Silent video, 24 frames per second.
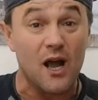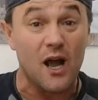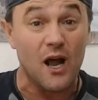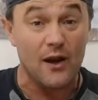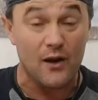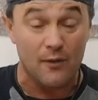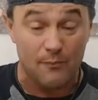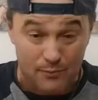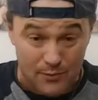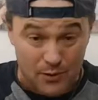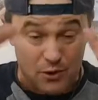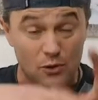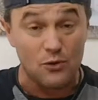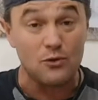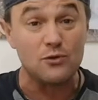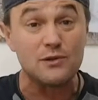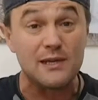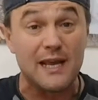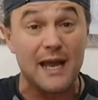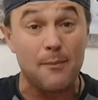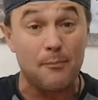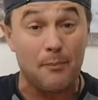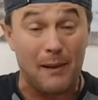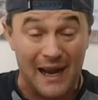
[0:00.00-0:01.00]
and the
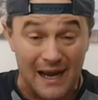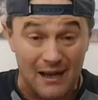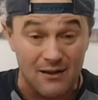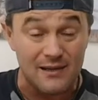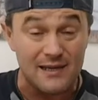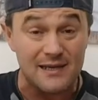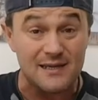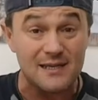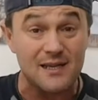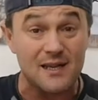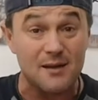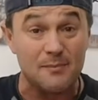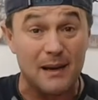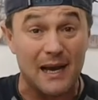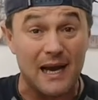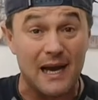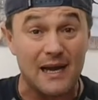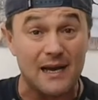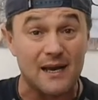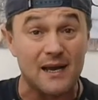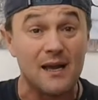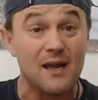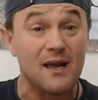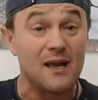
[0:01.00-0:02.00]
tools get piled into the
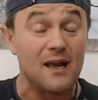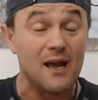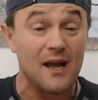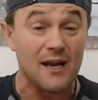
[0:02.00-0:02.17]
bag,